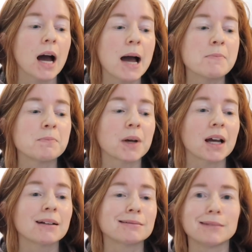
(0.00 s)
I'm
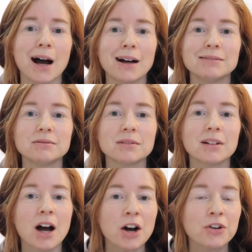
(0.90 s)
not
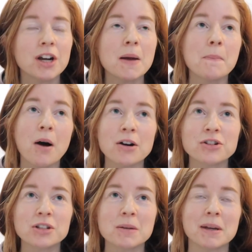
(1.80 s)
hungry,
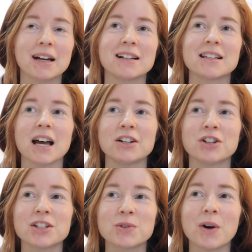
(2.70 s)
partially because I
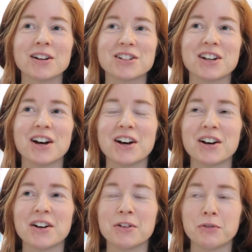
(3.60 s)
just watched
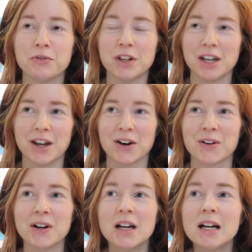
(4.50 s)
a
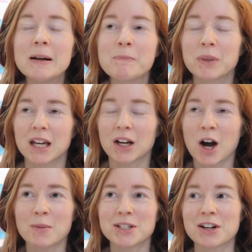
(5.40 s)
video, like a
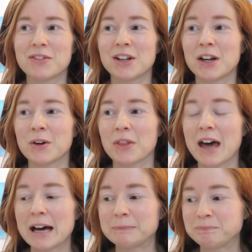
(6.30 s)
commentary video
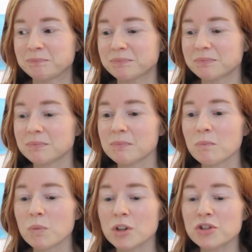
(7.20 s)
that
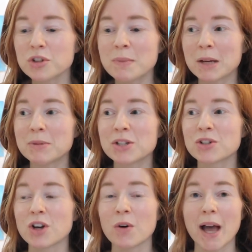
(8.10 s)
just made me
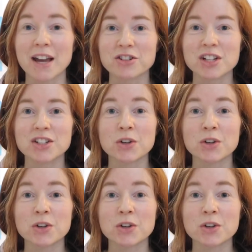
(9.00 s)
so anxious.